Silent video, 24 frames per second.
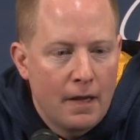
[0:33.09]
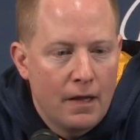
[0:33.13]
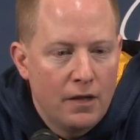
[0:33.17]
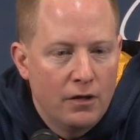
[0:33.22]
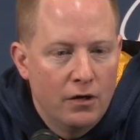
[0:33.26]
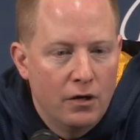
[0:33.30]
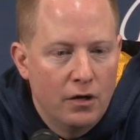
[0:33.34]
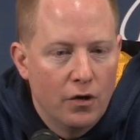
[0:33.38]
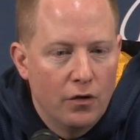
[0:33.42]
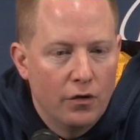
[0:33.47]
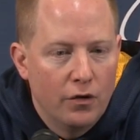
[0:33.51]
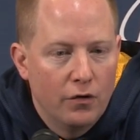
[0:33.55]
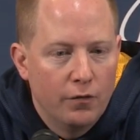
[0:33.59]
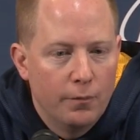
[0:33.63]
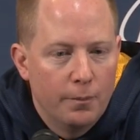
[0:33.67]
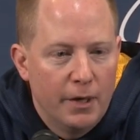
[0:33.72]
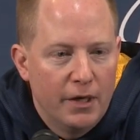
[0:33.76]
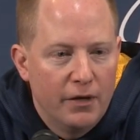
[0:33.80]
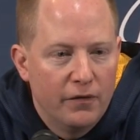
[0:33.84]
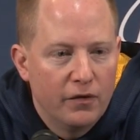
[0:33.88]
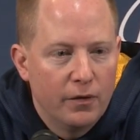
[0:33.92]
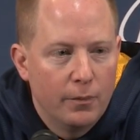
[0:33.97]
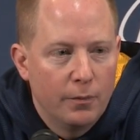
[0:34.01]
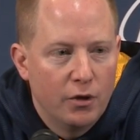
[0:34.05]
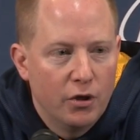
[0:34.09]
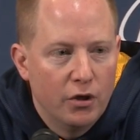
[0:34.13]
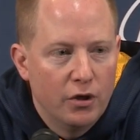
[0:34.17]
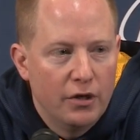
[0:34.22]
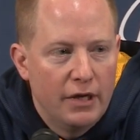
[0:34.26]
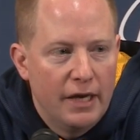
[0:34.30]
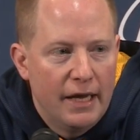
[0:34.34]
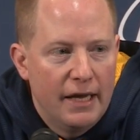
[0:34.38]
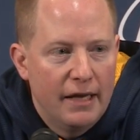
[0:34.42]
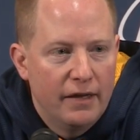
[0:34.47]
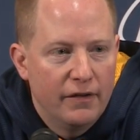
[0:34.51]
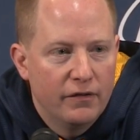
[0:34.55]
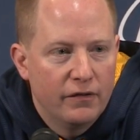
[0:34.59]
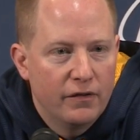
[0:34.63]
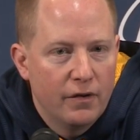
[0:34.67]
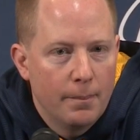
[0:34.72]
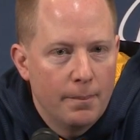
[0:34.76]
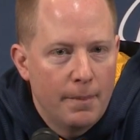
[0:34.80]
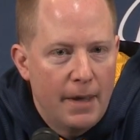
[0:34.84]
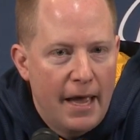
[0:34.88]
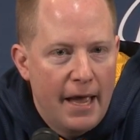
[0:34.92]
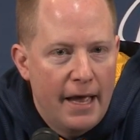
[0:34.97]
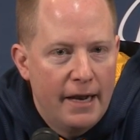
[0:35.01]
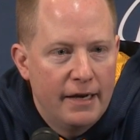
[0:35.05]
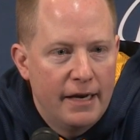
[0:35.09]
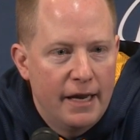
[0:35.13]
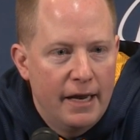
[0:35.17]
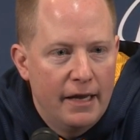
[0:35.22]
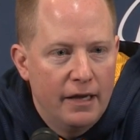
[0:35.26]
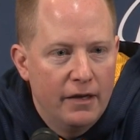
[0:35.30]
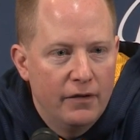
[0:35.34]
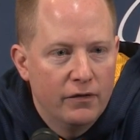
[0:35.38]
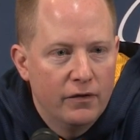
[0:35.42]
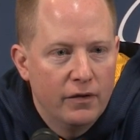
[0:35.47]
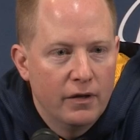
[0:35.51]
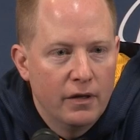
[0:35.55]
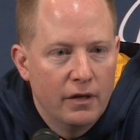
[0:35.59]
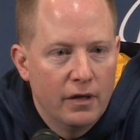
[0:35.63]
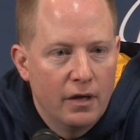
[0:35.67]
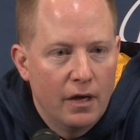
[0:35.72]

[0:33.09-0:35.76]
you know, there have been some good days, some bad days.